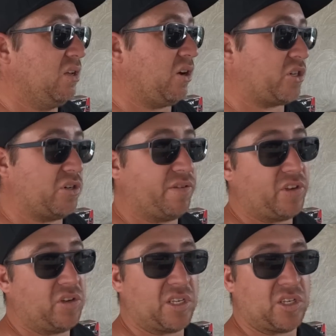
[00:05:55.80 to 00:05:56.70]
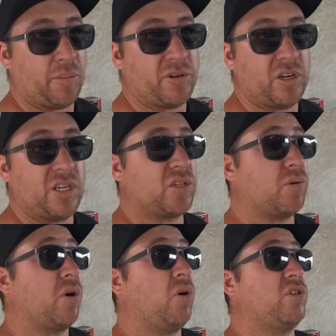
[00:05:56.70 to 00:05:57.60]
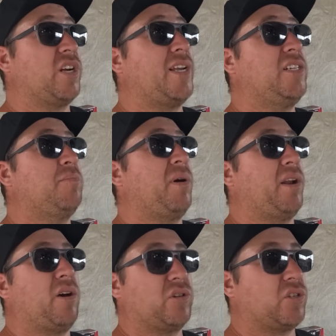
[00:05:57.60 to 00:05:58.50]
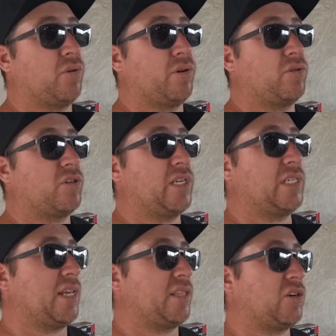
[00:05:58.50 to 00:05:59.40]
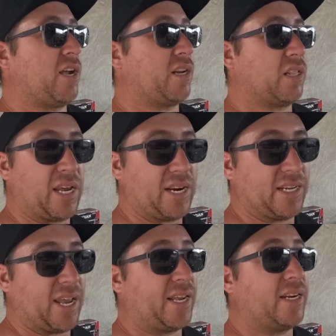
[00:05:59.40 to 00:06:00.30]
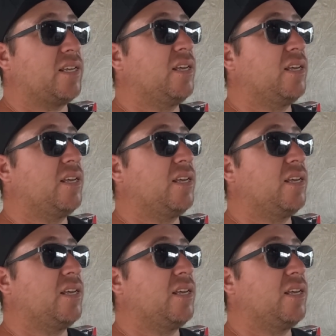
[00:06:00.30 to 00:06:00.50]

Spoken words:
I should have used this opportunity to do an oil change, but I'll just do an oil change down at the track at a later date